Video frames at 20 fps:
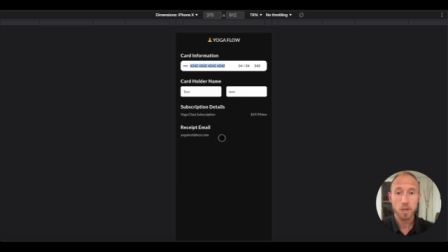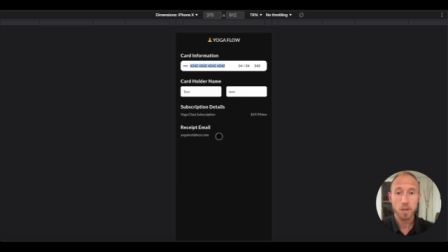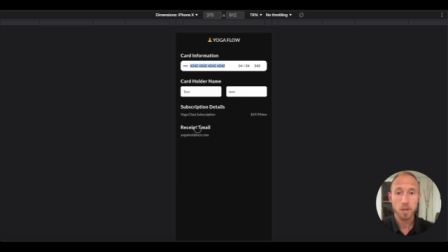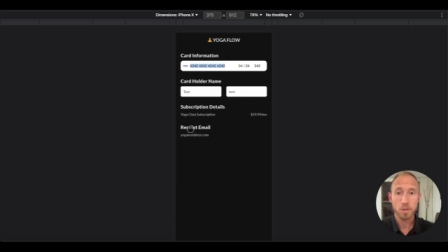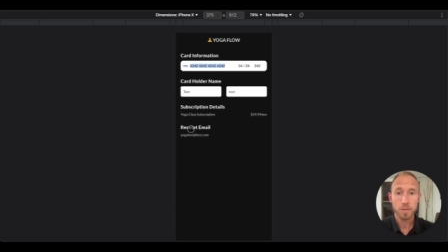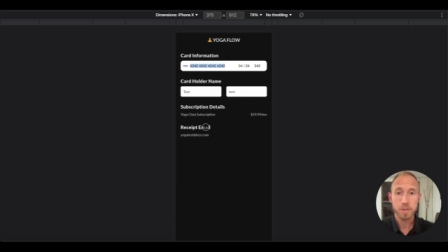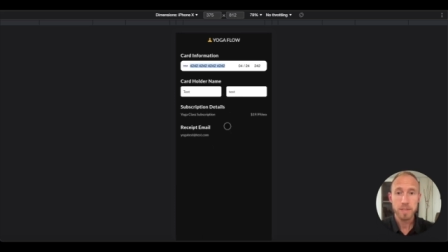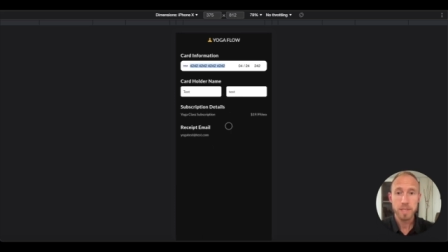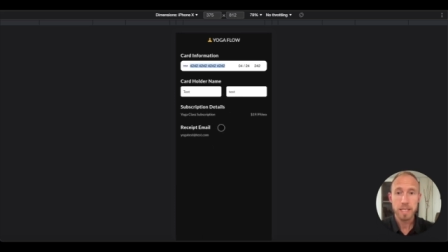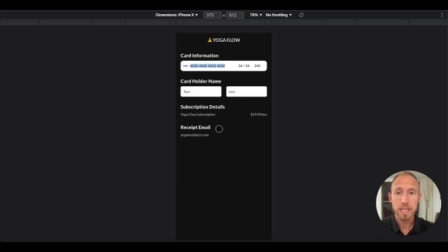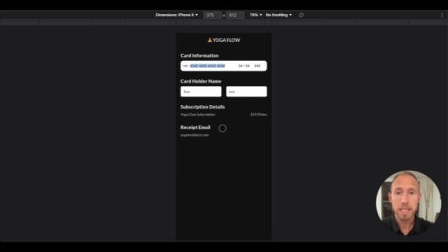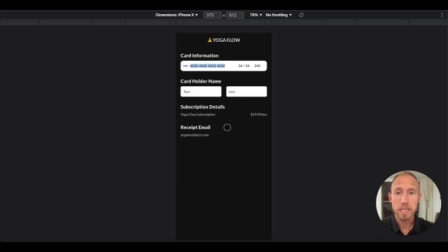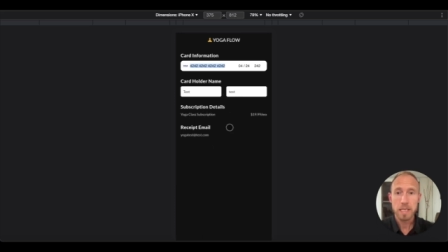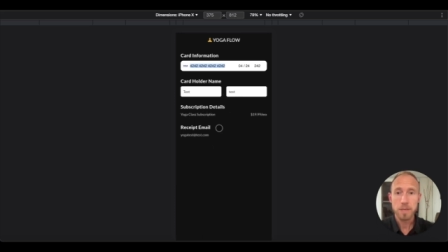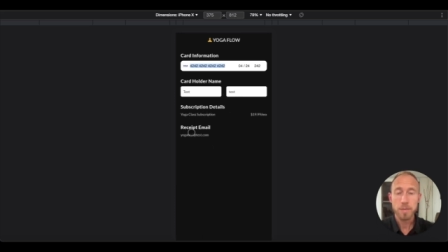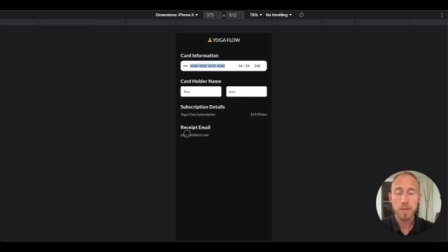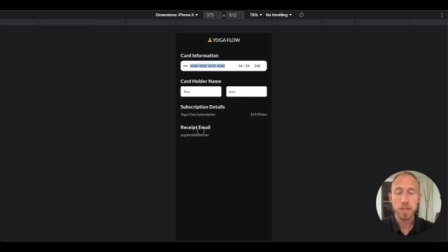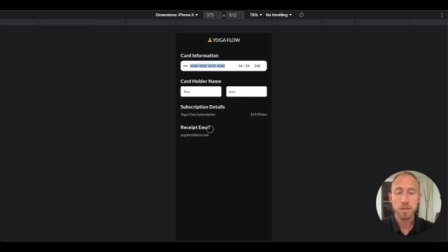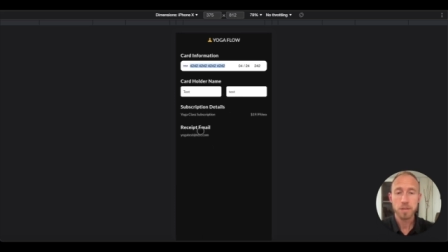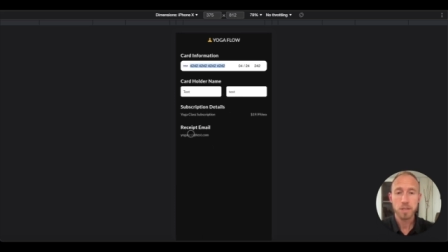The receipt
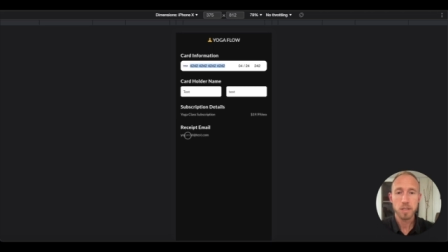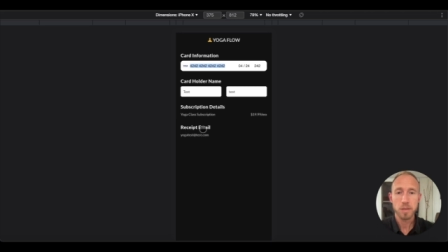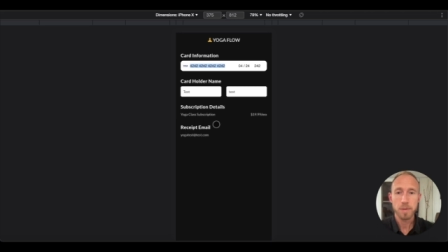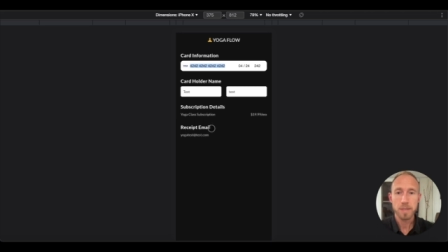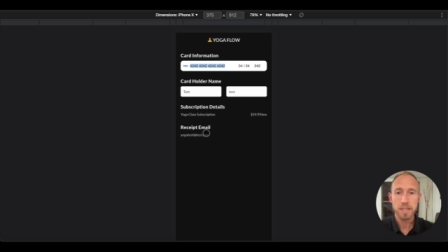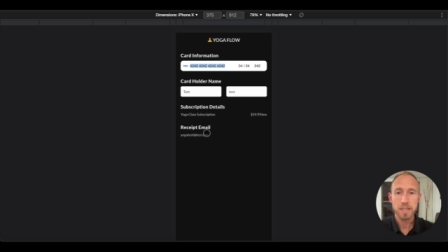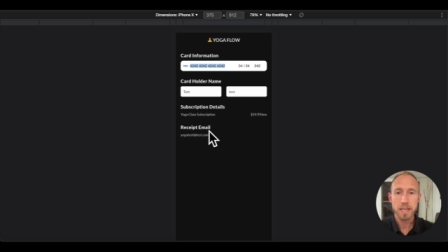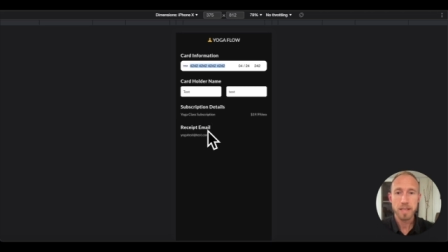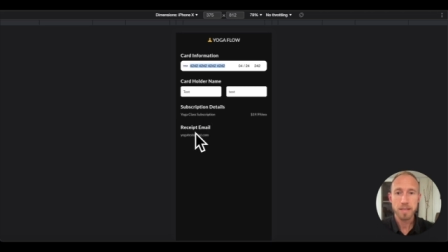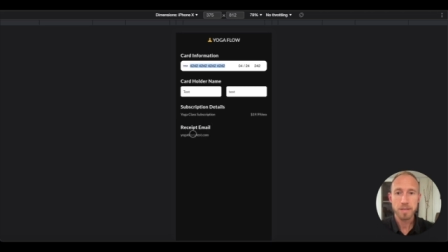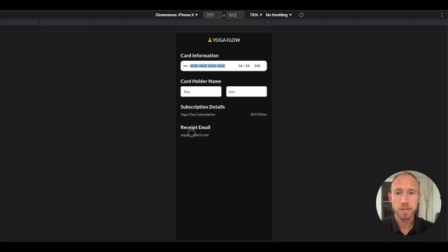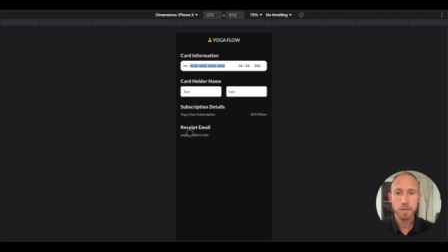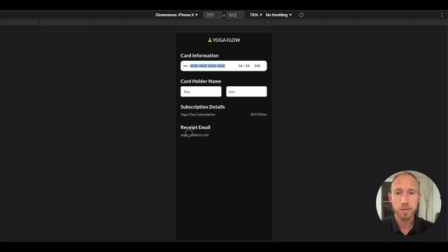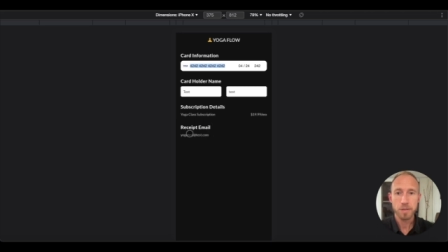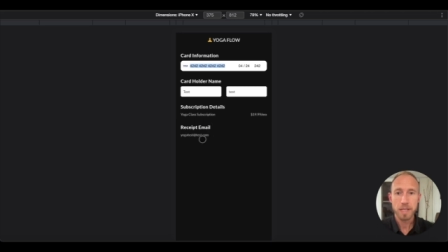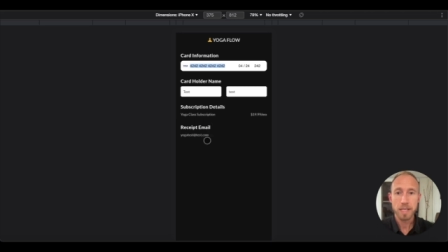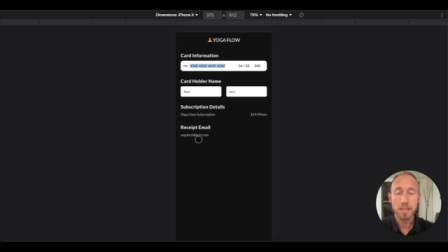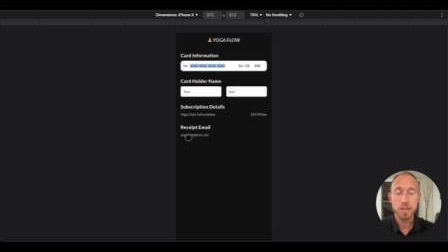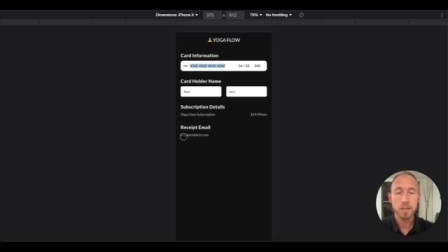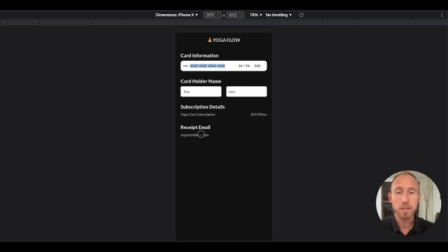email is going to be sent to
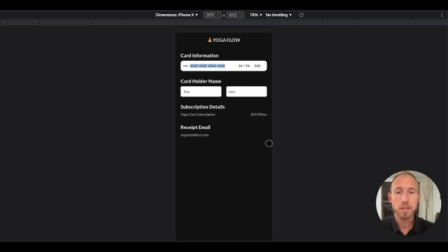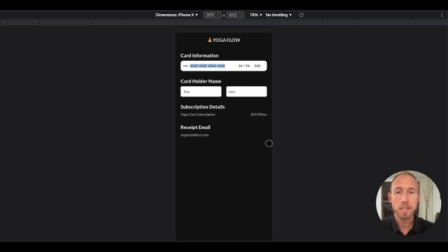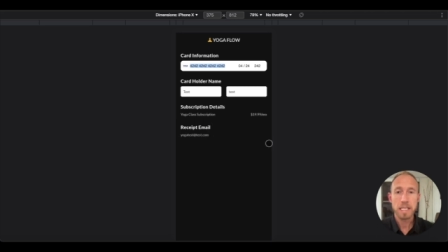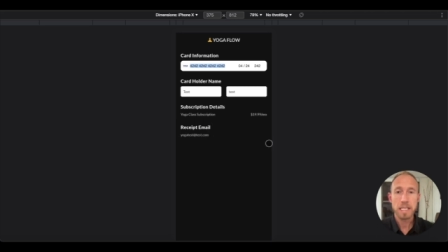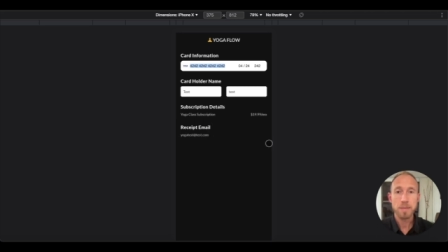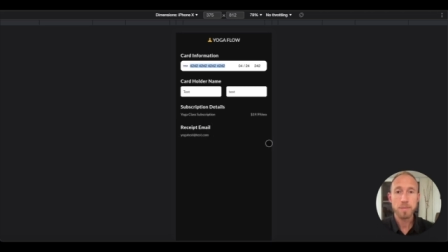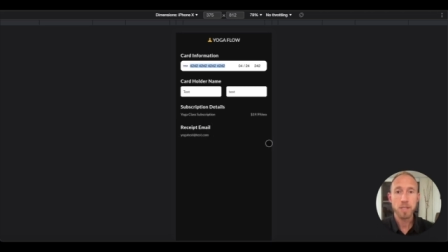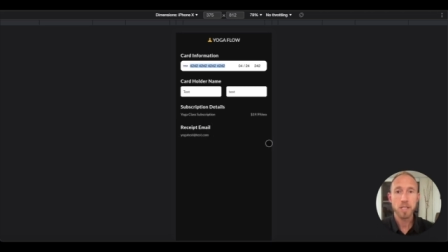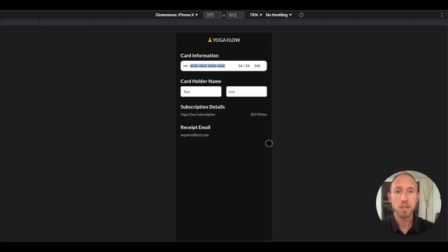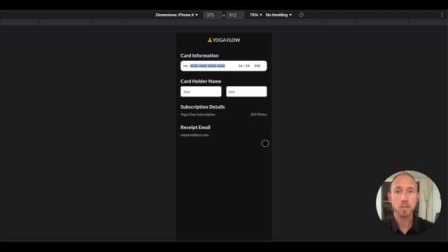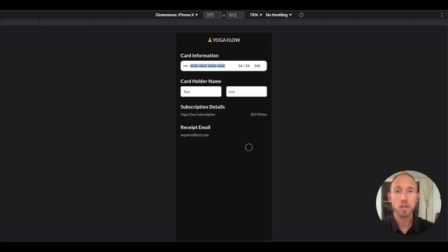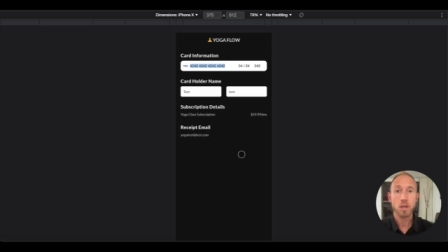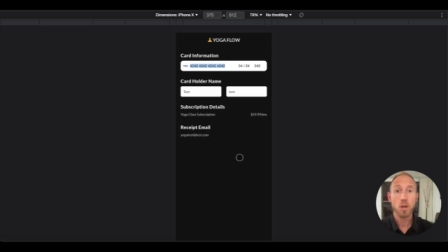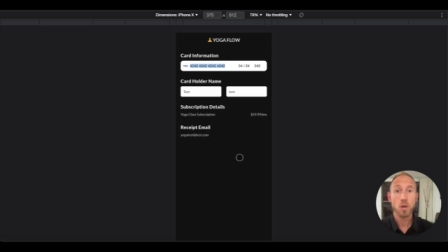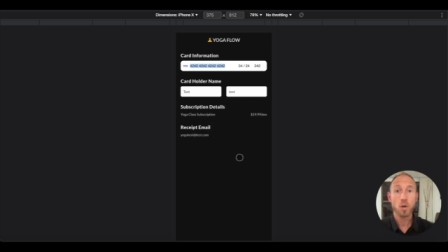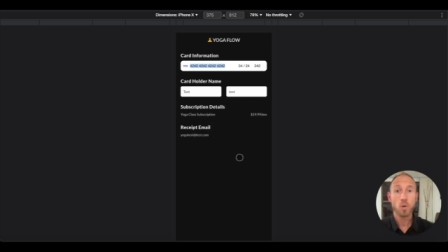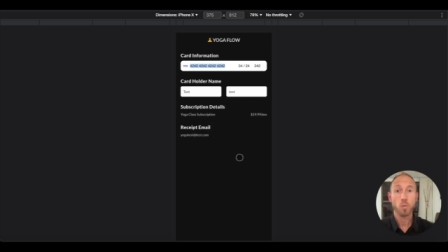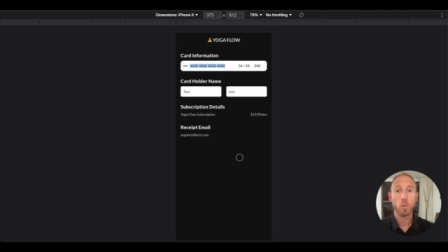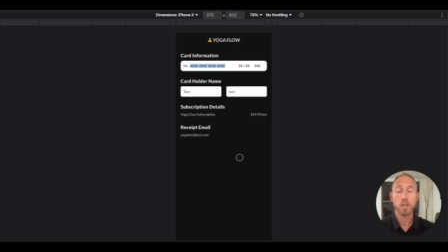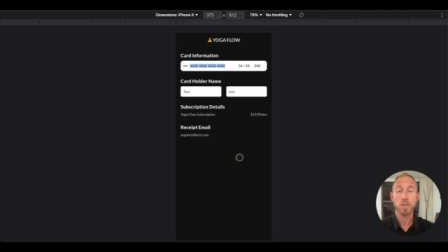this email,
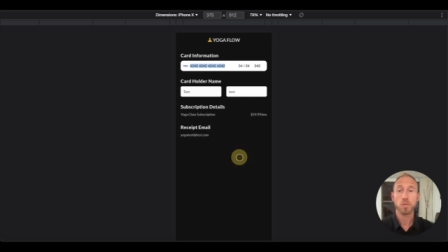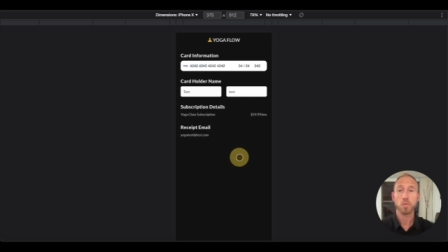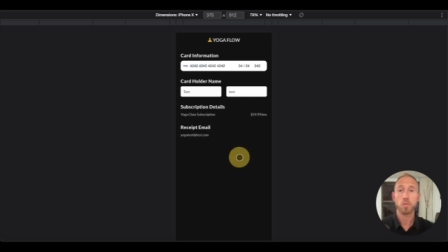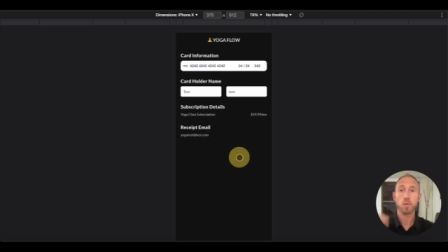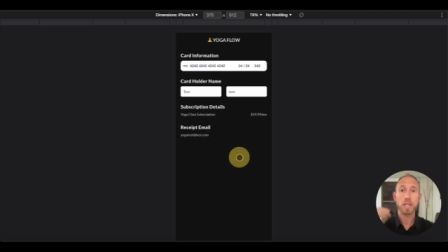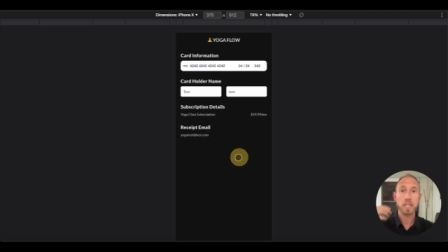which we